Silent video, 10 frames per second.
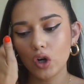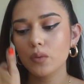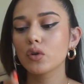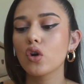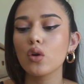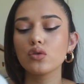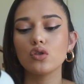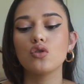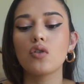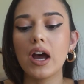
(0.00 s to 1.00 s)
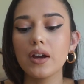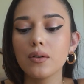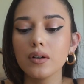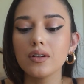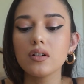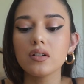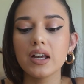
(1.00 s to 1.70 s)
Verb Ghost Dry Oil.